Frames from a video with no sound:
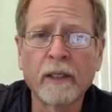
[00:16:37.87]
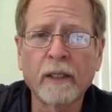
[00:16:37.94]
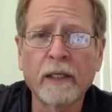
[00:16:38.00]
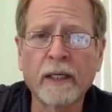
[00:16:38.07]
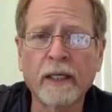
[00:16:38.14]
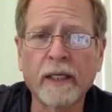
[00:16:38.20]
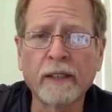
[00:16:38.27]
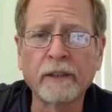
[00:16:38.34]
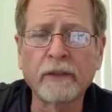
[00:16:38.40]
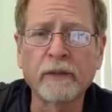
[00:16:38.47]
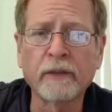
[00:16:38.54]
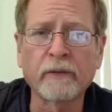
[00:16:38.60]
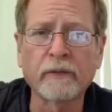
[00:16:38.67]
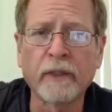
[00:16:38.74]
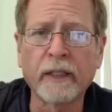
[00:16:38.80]
You
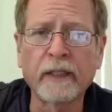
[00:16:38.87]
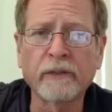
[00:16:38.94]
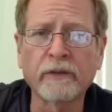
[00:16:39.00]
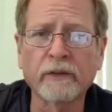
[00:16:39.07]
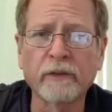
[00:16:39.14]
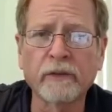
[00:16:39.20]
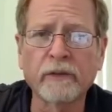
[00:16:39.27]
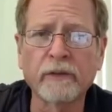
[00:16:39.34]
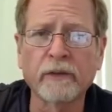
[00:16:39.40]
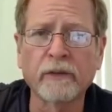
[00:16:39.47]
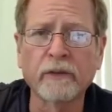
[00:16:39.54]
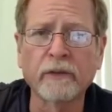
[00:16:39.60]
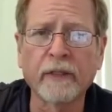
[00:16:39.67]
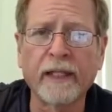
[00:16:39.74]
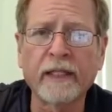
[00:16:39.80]
can write
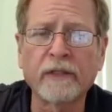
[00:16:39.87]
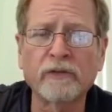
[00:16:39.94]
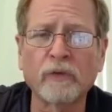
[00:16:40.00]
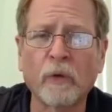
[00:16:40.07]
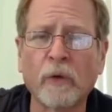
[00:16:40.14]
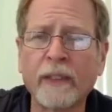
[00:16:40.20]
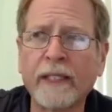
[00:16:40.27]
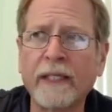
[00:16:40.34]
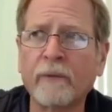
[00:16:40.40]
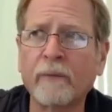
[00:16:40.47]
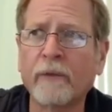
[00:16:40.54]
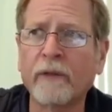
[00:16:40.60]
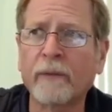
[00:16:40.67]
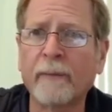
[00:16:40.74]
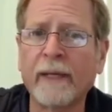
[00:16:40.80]
your lengths on it
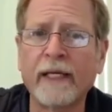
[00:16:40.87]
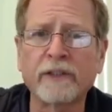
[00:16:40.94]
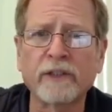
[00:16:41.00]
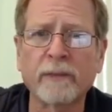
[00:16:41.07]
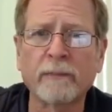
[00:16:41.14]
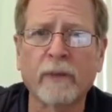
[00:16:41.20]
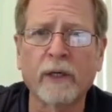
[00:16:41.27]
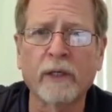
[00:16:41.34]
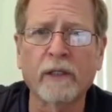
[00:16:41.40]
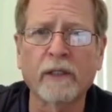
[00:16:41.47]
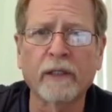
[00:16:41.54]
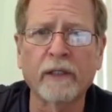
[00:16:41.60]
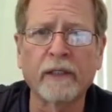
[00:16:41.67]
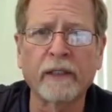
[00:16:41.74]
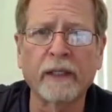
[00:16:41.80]
with a magic
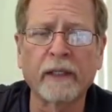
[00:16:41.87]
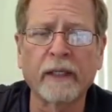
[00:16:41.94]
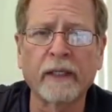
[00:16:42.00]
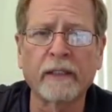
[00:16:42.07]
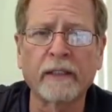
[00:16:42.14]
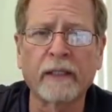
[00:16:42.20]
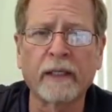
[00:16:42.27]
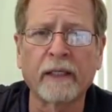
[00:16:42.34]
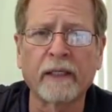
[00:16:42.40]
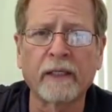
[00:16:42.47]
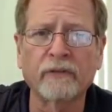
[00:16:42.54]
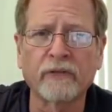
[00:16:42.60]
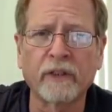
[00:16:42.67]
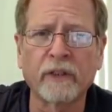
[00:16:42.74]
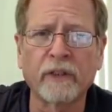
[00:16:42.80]
marker, and
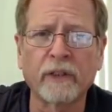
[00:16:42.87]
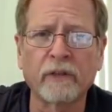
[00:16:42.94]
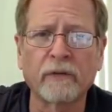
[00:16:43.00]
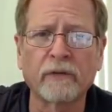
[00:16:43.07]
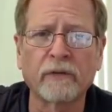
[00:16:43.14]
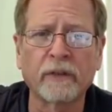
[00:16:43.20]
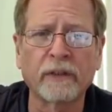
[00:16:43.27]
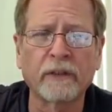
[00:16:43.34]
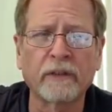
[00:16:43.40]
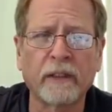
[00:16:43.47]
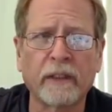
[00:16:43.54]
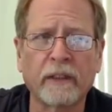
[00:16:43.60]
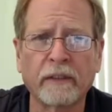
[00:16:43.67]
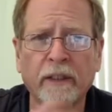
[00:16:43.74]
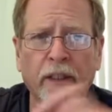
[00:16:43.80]
because
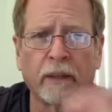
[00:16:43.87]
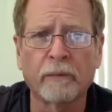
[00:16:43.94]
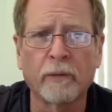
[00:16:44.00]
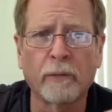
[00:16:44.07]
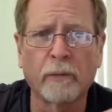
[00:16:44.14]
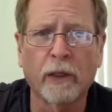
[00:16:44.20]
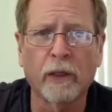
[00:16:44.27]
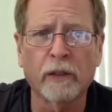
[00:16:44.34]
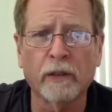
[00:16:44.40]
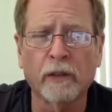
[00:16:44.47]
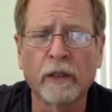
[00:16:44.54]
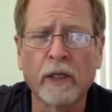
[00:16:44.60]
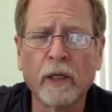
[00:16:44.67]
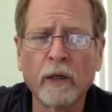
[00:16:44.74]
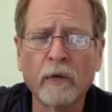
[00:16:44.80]
an indelible
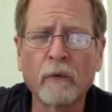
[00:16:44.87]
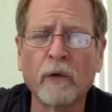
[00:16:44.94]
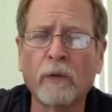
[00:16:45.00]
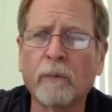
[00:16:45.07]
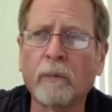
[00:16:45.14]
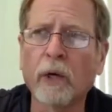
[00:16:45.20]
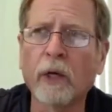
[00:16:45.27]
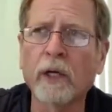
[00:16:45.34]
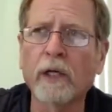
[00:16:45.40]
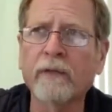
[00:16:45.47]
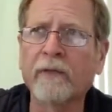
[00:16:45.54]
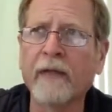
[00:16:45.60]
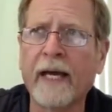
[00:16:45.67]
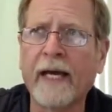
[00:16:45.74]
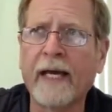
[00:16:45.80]
marker will mark
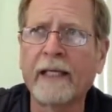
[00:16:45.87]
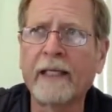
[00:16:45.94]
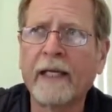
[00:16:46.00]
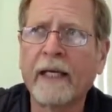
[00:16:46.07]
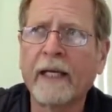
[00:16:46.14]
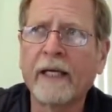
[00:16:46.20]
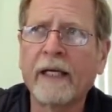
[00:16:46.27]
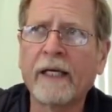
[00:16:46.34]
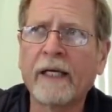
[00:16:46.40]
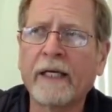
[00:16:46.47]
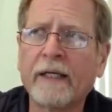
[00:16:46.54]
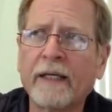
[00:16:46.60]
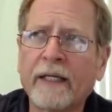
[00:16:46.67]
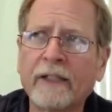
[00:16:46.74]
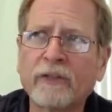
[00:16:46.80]
that.
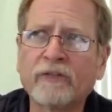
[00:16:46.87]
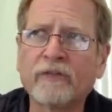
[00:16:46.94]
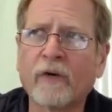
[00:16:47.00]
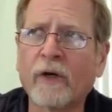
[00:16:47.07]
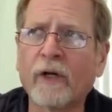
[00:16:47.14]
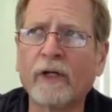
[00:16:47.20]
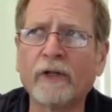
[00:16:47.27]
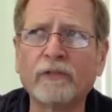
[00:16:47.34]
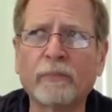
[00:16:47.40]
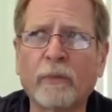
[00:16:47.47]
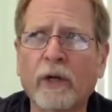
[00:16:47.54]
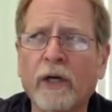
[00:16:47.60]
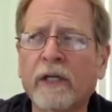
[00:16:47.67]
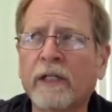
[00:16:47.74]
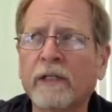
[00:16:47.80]
As far as
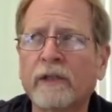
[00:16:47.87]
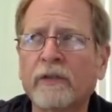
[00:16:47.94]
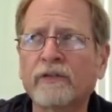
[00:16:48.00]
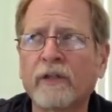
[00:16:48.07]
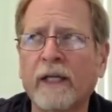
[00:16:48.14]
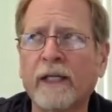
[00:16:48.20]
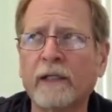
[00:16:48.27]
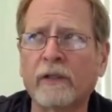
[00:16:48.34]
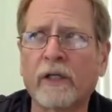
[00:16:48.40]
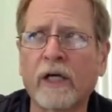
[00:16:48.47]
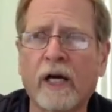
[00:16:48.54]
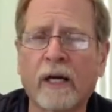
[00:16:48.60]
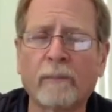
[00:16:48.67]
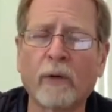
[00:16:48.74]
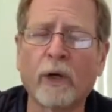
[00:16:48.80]
marking the standard
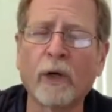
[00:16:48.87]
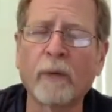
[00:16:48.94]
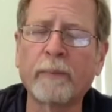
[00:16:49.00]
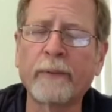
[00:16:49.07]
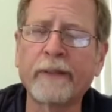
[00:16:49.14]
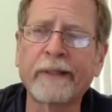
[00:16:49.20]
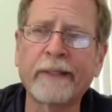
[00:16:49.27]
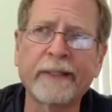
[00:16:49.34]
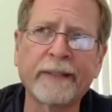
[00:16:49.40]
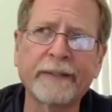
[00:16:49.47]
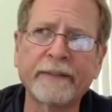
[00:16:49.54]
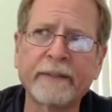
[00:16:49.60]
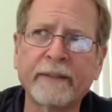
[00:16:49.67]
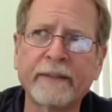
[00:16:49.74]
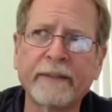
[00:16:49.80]
comm rope,
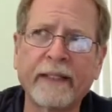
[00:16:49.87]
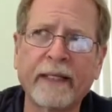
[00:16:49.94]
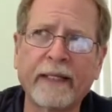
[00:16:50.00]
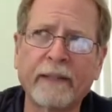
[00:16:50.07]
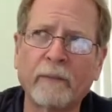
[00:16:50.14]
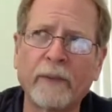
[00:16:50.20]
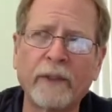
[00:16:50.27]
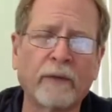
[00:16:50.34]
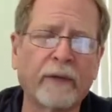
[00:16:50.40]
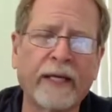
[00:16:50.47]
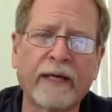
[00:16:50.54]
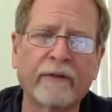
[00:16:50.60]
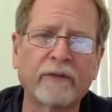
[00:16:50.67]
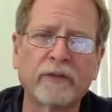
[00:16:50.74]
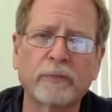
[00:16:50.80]
we don't
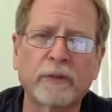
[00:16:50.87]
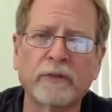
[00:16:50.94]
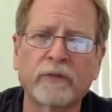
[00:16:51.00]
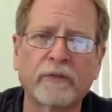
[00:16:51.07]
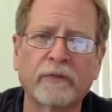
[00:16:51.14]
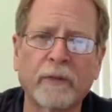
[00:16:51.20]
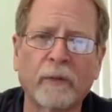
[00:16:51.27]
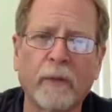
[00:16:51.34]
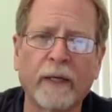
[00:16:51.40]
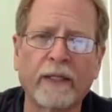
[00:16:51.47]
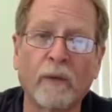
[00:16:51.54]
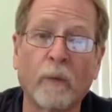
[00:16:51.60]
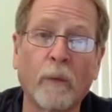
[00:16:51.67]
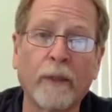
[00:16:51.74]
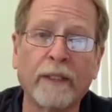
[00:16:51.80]
have a specific way
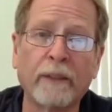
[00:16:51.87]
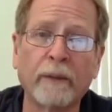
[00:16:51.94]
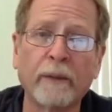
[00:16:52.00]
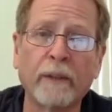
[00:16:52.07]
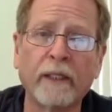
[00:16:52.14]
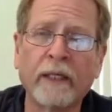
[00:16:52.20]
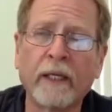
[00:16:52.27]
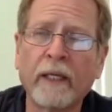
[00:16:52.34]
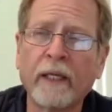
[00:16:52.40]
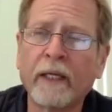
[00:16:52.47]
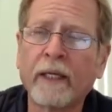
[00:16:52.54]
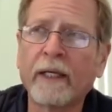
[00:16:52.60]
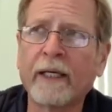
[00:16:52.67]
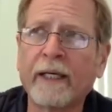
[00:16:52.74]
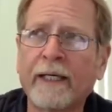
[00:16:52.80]
that we do it.
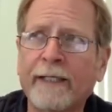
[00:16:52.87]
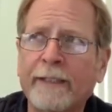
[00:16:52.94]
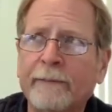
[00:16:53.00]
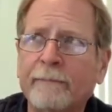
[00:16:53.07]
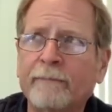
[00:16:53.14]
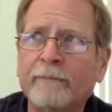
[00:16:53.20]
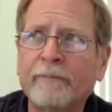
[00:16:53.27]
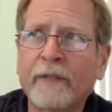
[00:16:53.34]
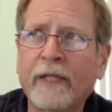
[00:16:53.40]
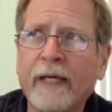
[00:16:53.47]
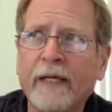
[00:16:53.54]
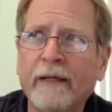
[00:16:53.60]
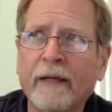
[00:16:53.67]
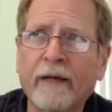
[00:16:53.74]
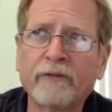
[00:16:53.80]

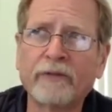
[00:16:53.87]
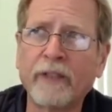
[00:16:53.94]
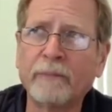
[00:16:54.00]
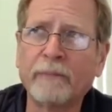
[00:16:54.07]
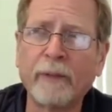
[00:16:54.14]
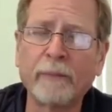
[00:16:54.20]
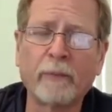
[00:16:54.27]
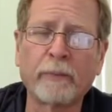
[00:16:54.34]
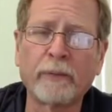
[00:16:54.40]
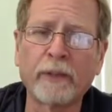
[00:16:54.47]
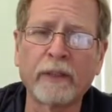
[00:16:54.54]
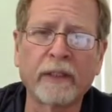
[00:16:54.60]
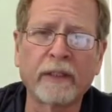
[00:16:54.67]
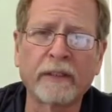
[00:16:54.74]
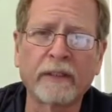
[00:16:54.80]
I've seen people
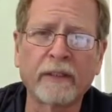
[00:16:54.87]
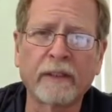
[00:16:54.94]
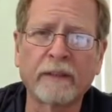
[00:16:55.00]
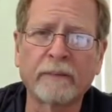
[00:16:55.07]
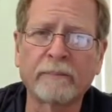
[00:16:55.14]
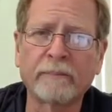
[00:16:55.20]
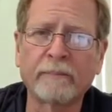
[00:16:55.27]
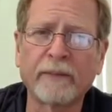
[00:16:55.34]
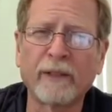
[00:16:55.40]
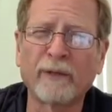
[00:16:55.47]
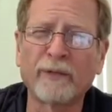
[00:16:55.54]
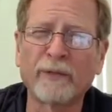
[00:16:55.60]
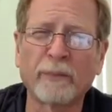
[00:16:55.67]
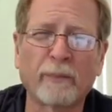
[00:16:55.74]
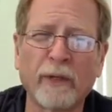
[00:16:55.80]
put
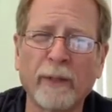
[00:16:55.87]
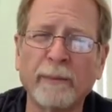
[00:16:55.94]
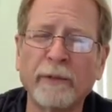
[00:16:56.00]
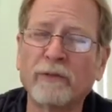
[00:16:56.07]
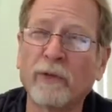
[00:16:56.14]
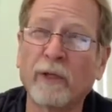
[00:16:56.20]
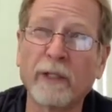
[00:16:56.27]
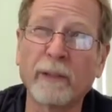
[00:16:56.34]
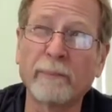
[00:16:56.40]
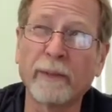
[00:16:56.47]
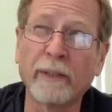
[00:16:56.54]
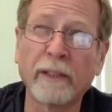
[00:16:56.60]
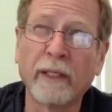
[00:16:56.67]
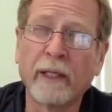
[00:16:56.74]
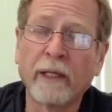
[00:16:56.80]
some ribbons on it,
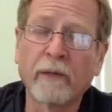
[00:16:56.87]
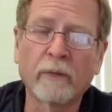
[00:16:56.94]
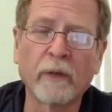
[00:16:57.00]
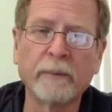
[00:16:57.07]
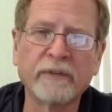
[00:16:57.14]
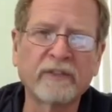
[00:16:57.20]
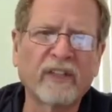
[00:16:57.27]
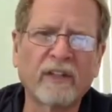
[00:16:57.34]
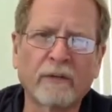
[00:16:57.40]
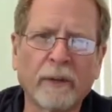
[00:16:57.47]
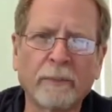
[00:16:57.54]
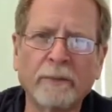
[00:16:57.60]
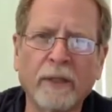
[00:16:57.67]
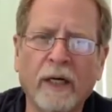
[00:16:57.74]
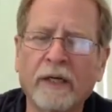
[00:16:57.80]
but ribbons get
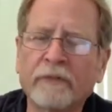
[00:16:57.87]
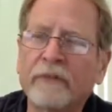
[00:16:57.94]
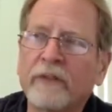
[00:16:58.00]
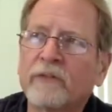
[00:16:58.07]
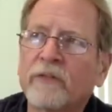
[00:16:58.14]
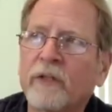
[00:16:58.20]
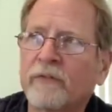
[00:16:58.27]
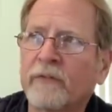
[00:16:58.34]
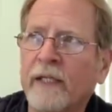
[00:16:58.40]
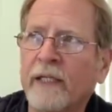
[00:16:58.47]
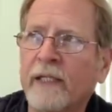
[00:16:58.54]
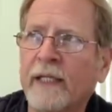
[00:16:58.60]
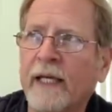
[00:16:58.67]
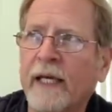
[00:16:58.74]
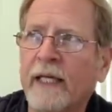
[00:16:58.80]
rubbed off and stuff
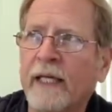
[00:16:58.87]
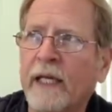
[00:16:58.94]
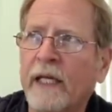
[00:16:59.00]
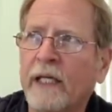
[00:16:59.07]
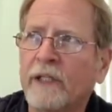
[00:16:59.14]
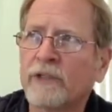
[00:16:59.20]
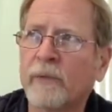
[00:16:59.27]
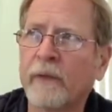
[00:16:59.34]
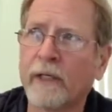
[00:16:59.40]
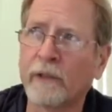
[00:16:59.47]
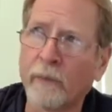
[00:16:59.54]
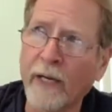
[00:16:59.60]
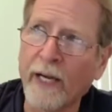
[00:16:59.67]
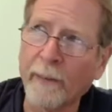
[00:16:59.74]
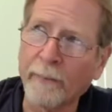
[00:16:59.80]
like that. Shrink
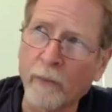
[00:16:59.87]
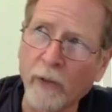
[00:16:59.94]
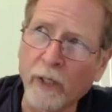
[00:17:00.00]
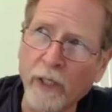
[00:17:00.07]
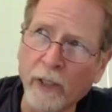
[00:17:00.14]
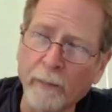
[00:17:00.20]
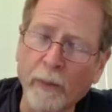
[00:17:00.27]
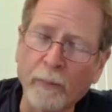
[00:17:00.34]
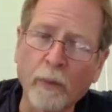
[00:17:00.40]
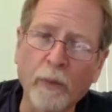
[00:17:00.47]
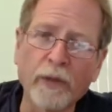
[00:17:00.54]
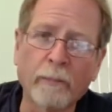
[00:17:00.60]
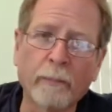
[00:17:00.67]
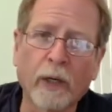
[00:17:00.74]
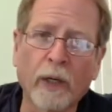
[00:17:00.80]
wrap or come up
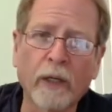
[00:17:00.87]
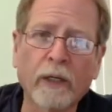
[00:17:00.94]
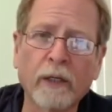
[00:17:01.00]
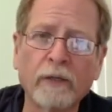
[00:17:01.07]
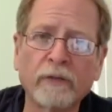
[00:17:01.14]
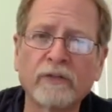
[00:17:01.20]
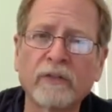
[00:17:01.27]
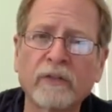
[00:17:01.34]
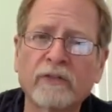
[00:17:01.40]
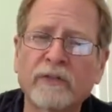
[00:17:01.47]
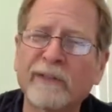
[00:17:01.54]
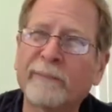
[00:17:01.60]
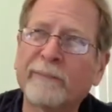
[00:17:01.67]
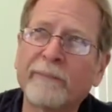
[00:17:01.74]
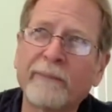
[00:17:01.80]
with a barcode
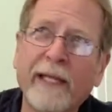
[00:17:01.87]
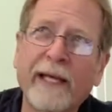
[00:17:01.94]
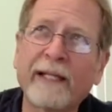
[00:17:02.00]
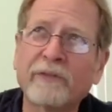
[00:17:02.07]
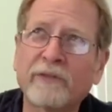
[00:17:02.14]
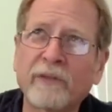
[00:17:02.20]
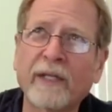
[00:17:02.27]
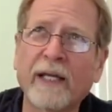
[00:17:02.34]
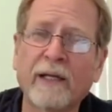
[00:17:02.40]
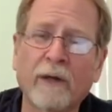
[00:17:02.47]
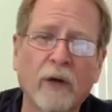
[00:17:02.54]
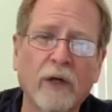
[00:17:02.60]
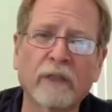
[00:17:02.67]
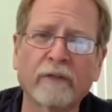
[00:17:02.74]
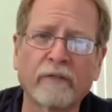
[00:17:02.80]
system. That's kind of
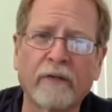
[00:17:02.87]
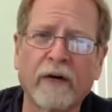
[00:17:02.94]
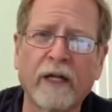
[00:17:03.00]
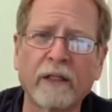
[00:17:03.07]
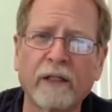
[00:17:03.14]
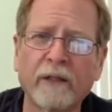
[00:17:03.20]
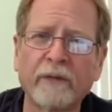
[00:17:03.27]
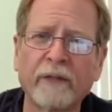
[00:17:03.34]
hard to follow.